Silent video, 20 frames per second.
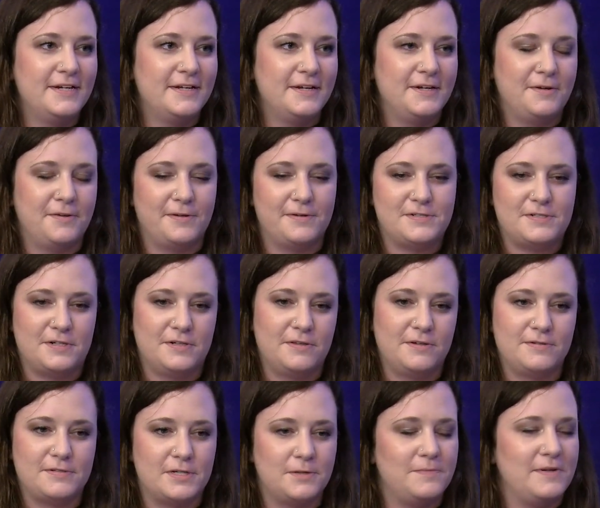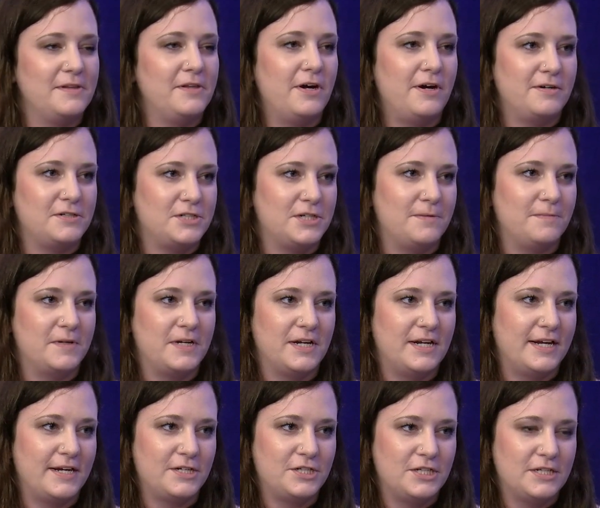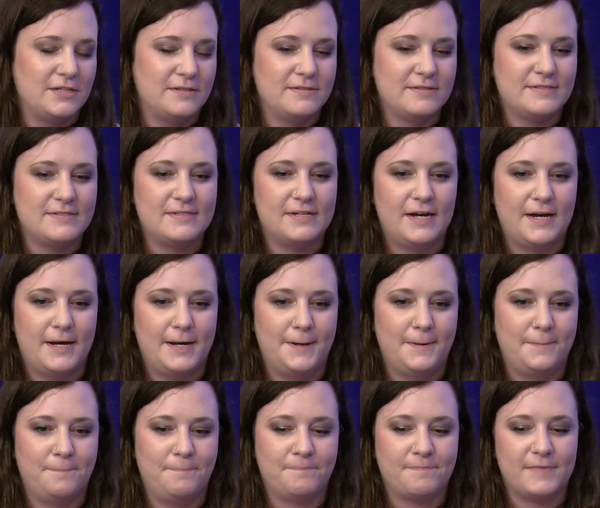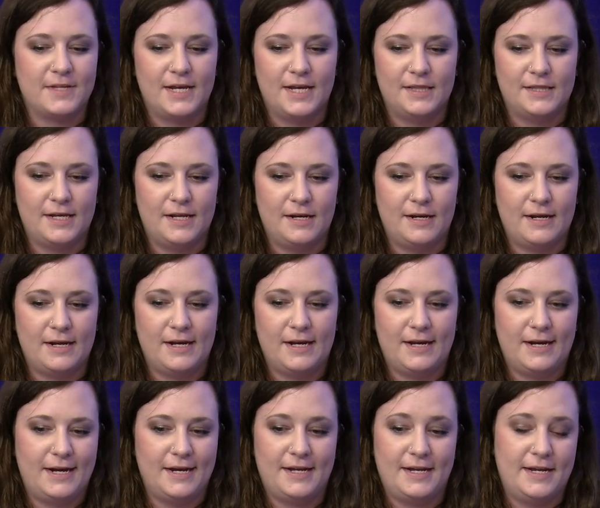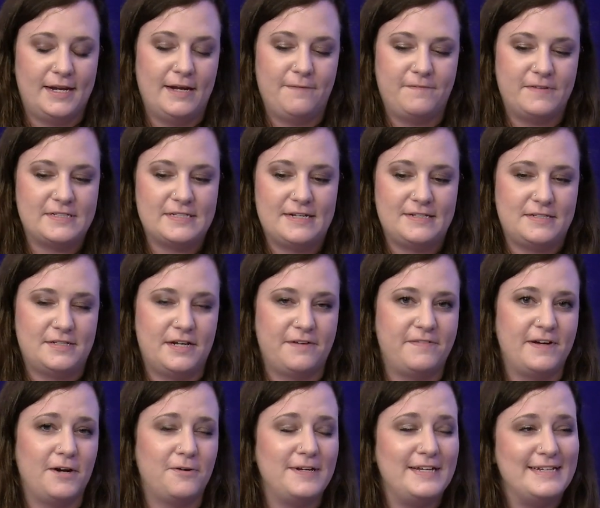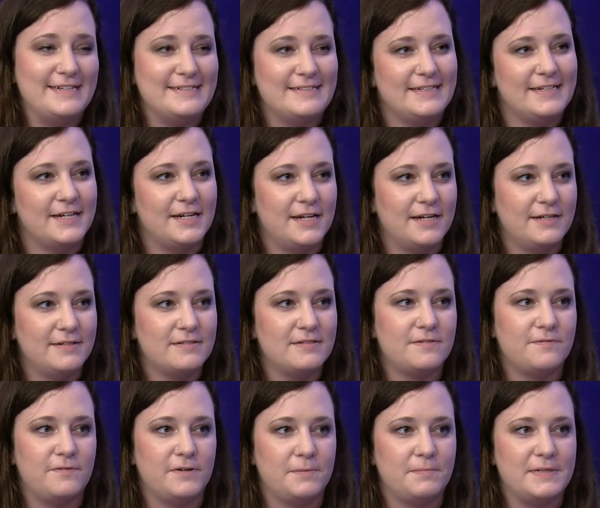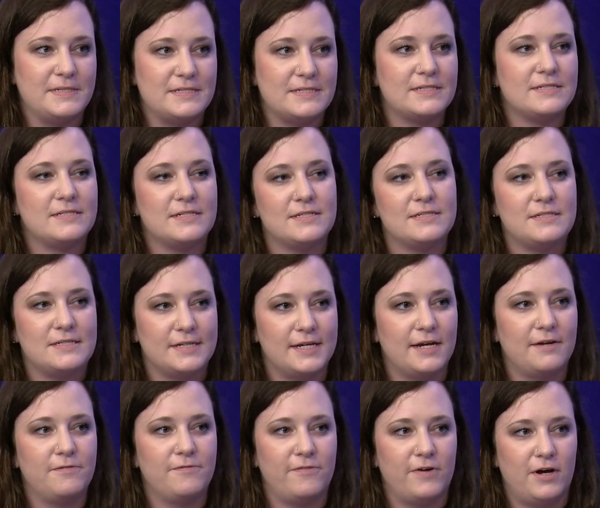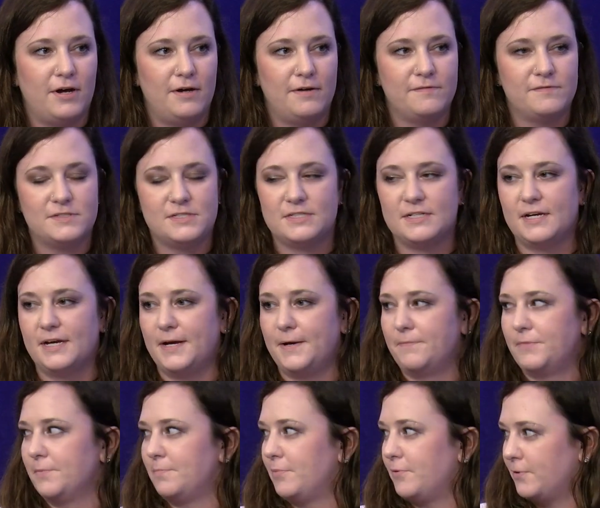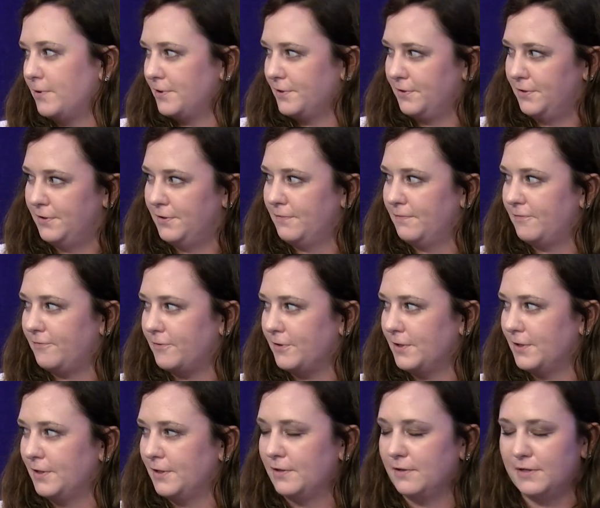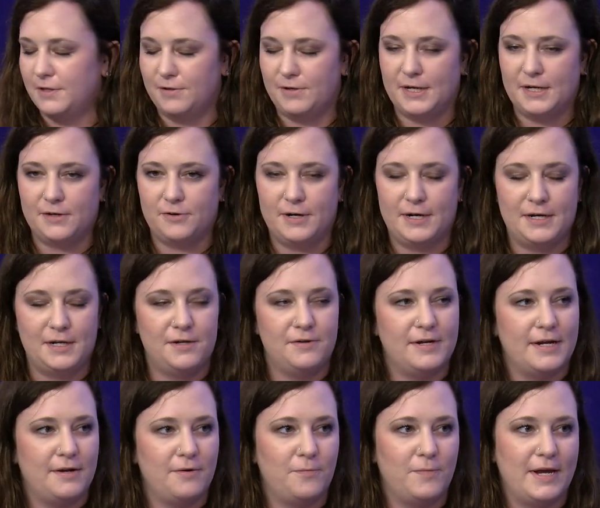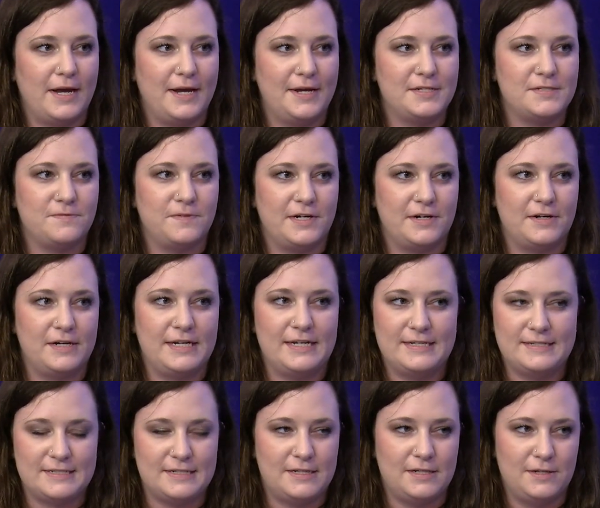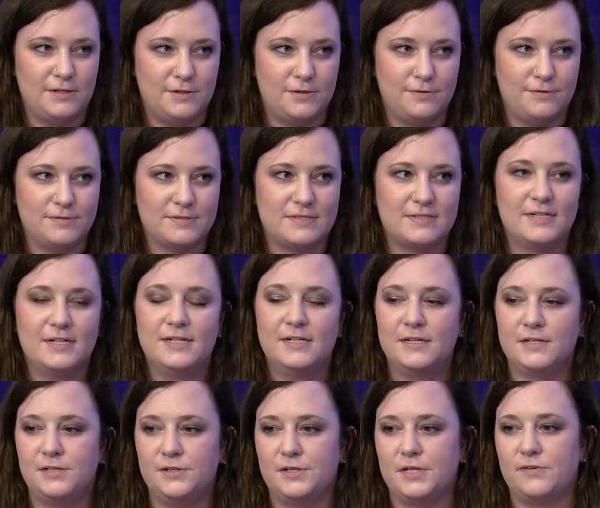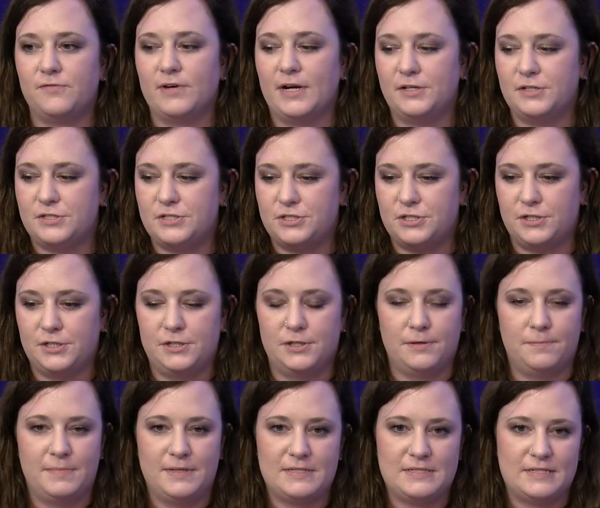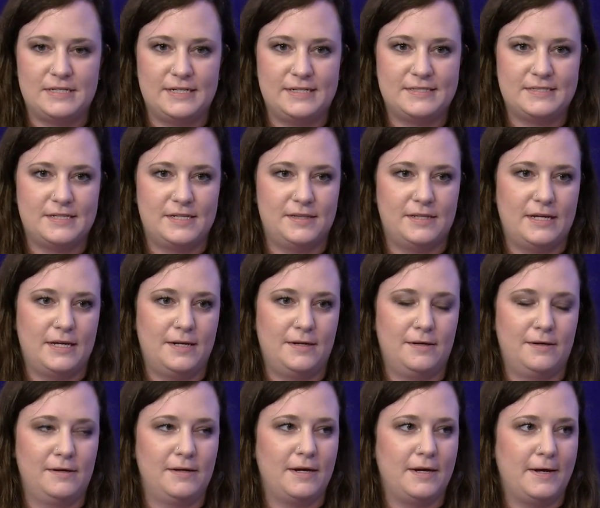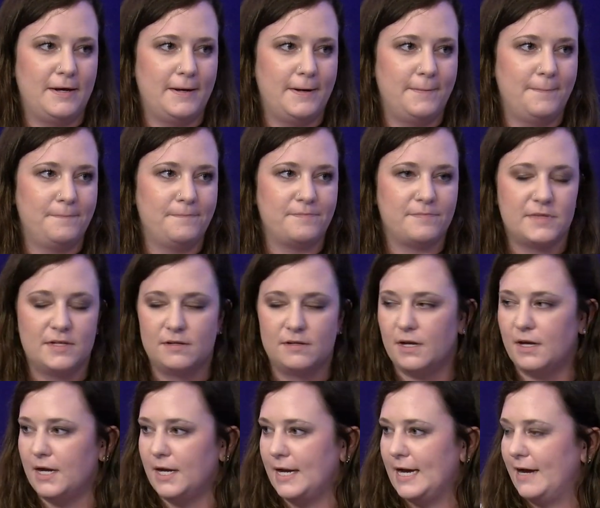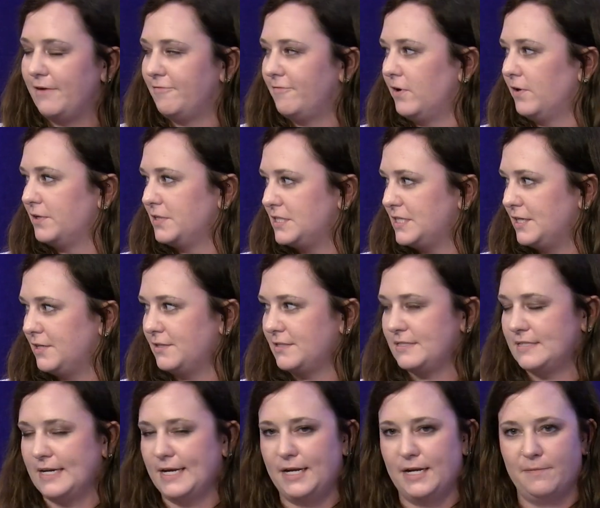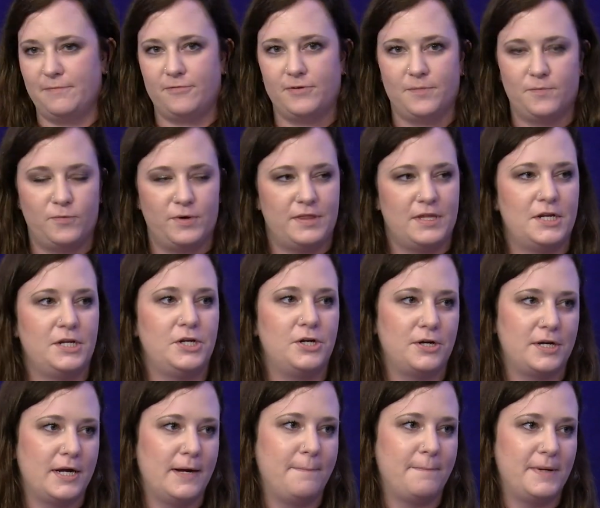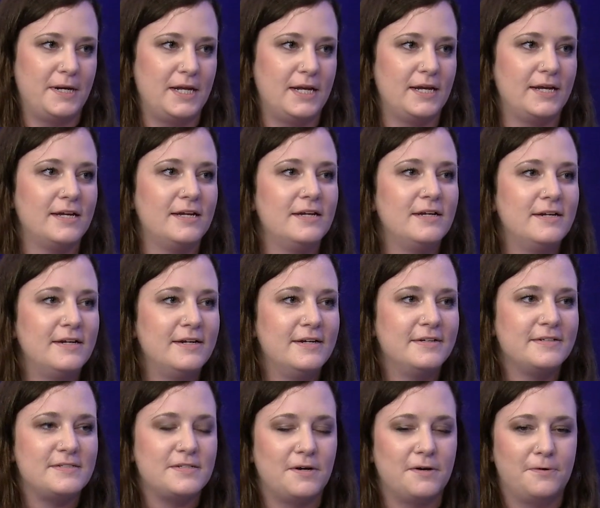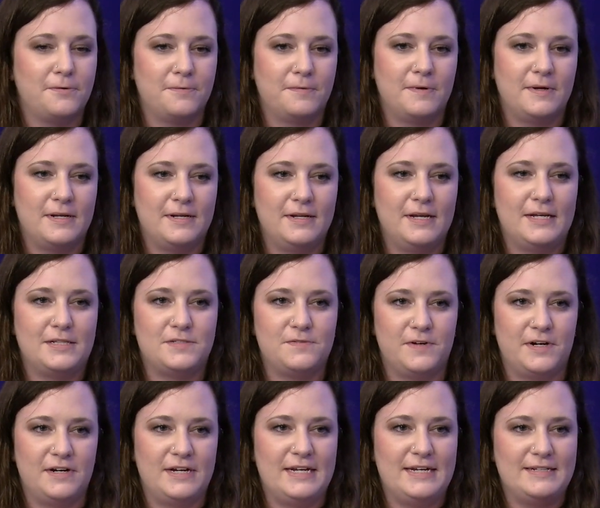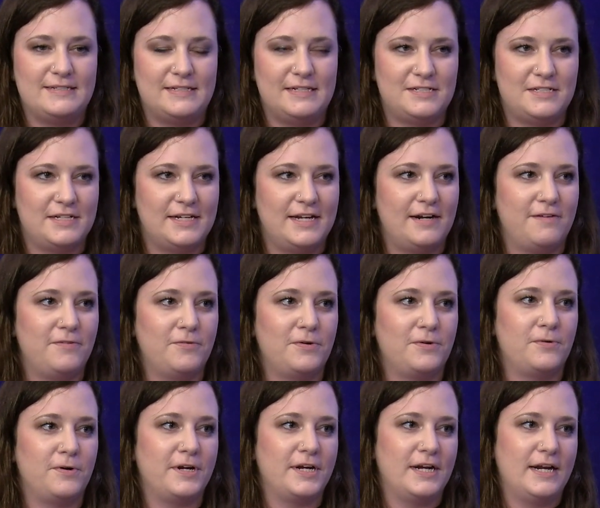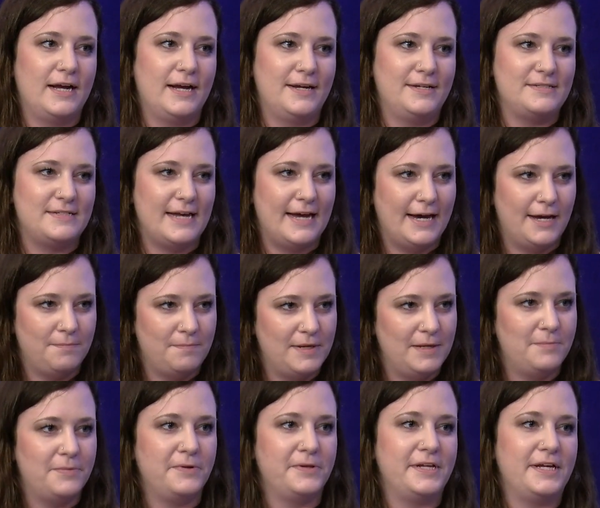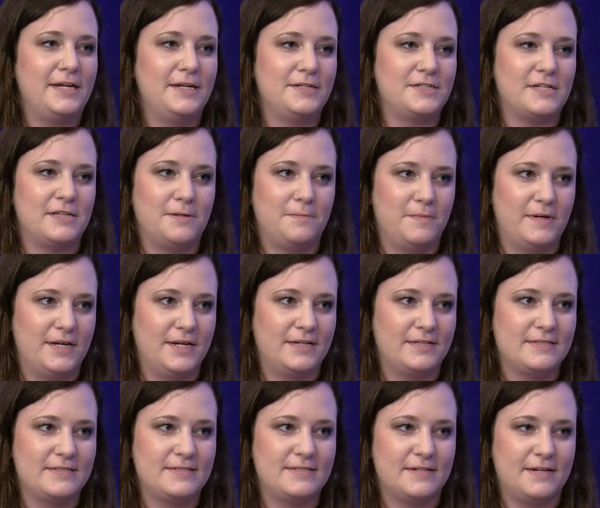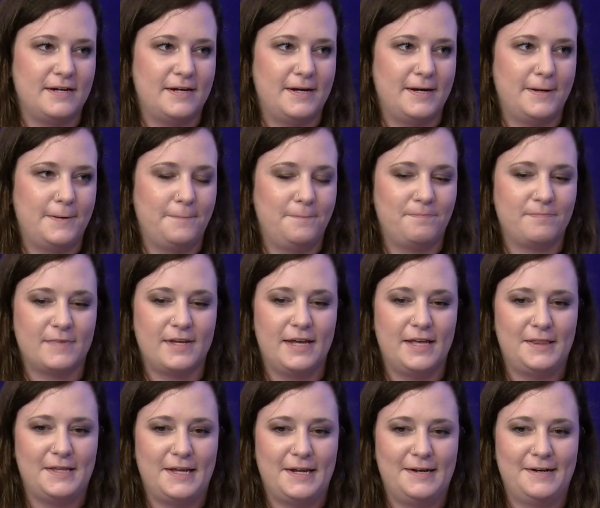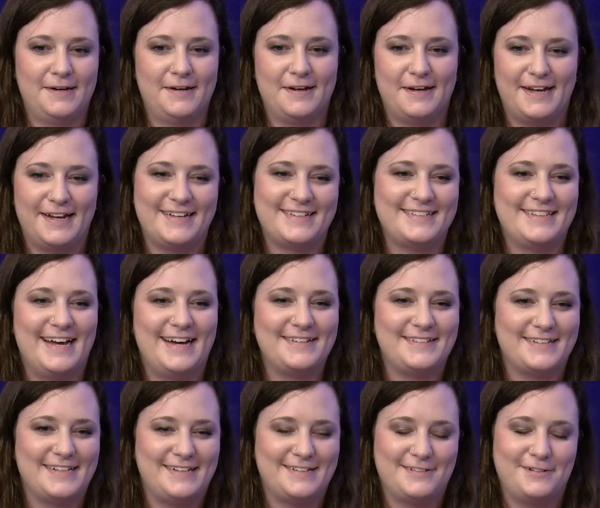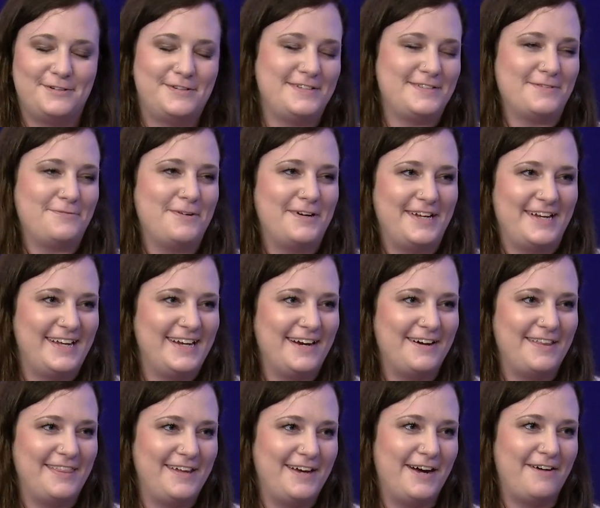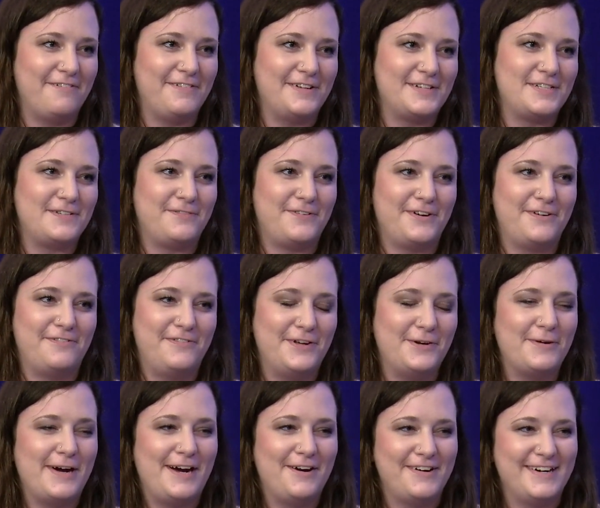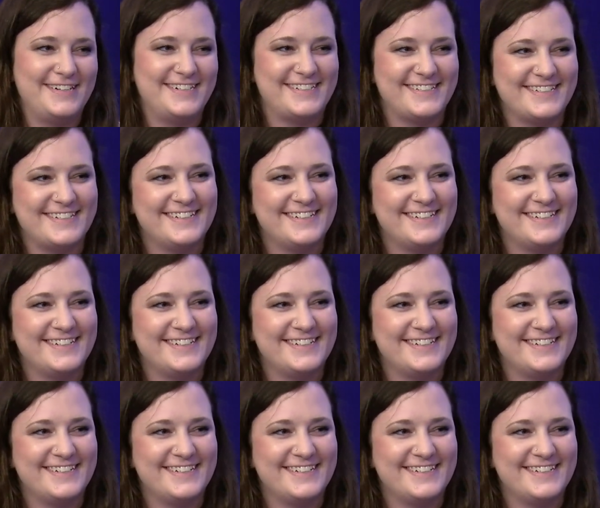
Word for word: you know, those are those could be long-term connections. Um, and then I can't emphasize enough how easy it is for businesses to get mm-hmm. involved. Um, the portal for Granite United Way is very easy to use. You can register your business, and then um, have volunteers sign up from within your company. So it's very easy to get everyone organized, add people into the mix. Um, and then I guess lastly is who doesn't want to get out of the office for yeah. a few hours?